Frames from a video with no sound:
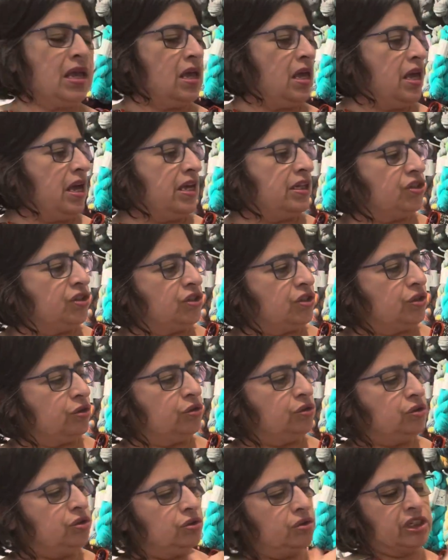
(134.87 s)
and so
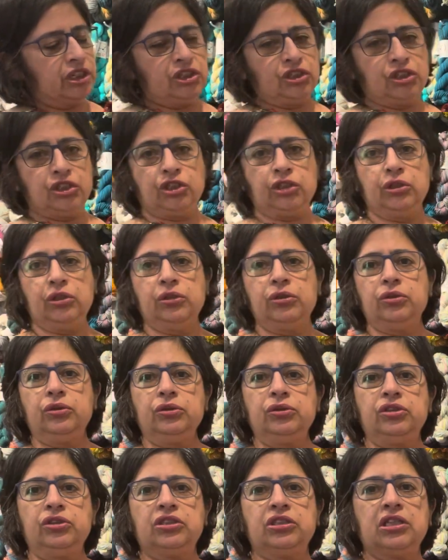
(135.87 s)
you can
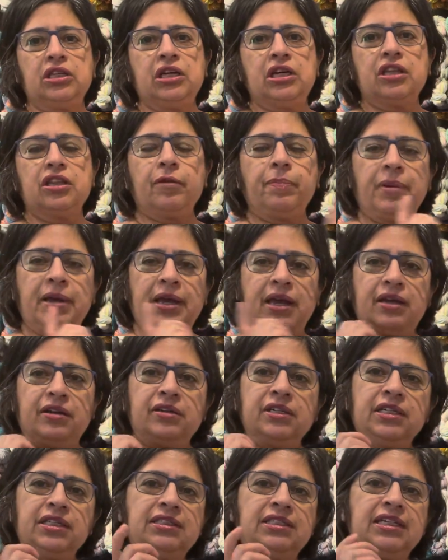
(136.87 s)
choose. The
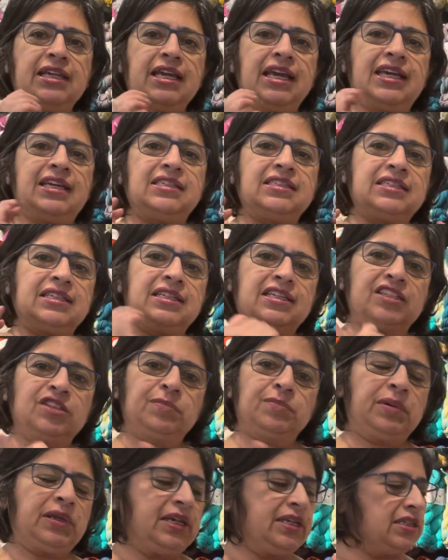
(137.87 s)
pattern indicates and
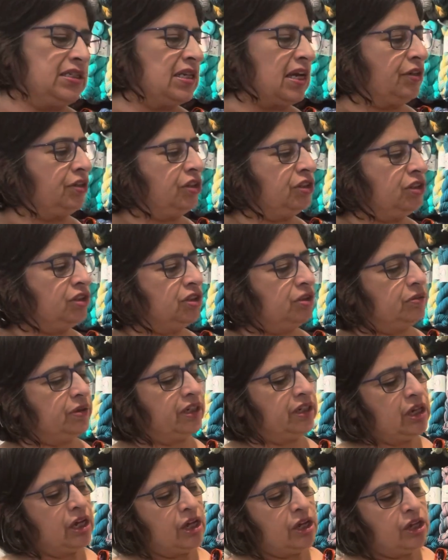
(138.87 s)
explains how to do
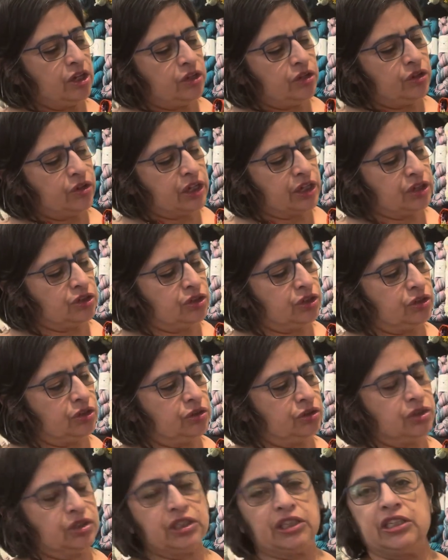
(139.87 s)
it. You can
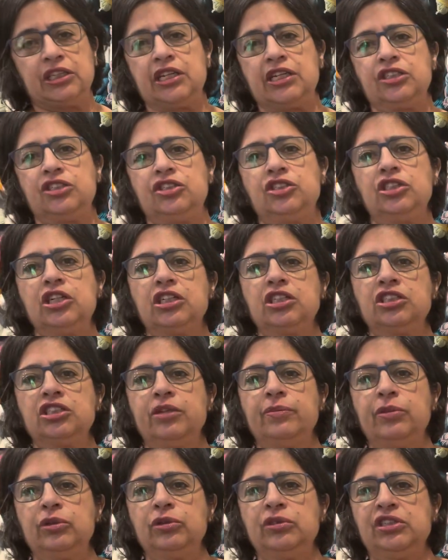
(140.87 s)
choose to knit just
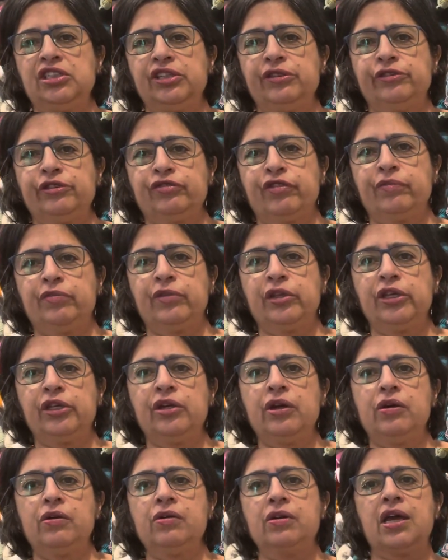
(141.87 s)
the motifs from the
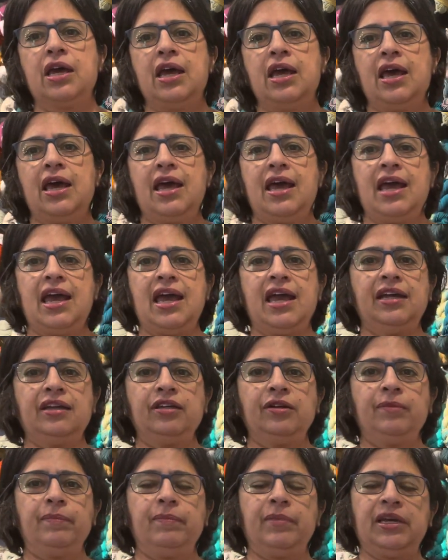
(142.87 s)
yoke
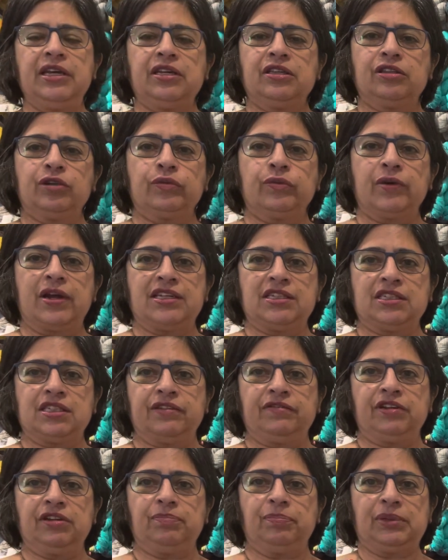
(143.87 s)
and make the rest
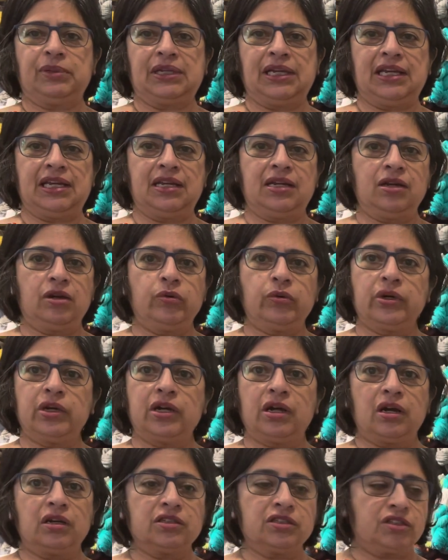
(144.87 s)
of it plain. It would
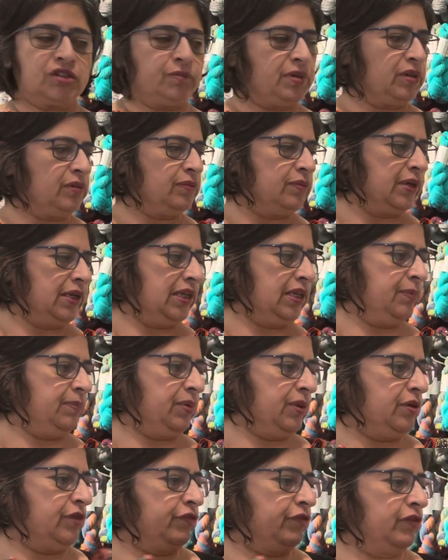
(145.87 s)
also be really
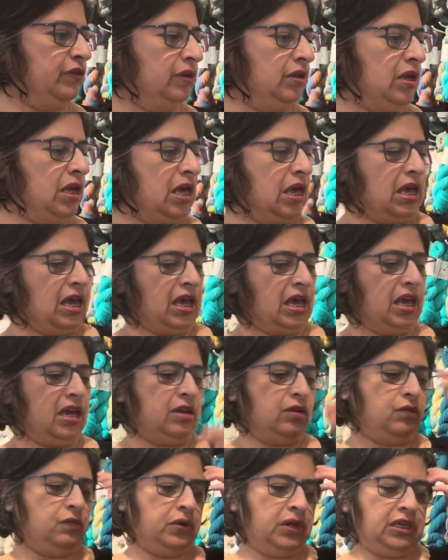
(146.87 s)
beautiful
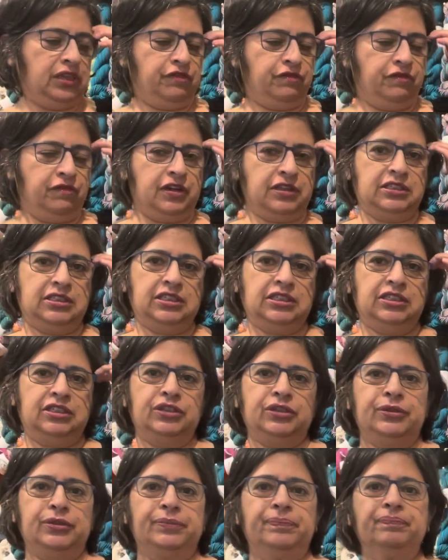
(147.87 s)
and really fun to
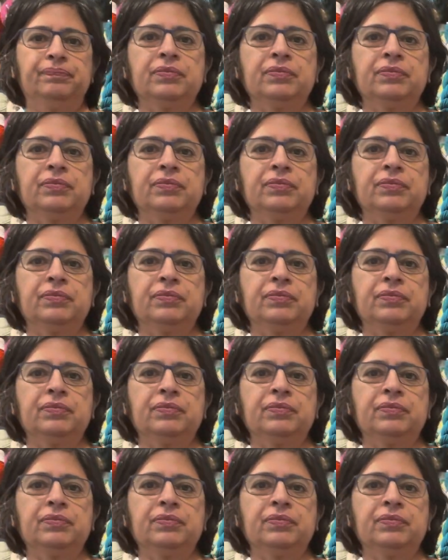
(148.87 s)
do.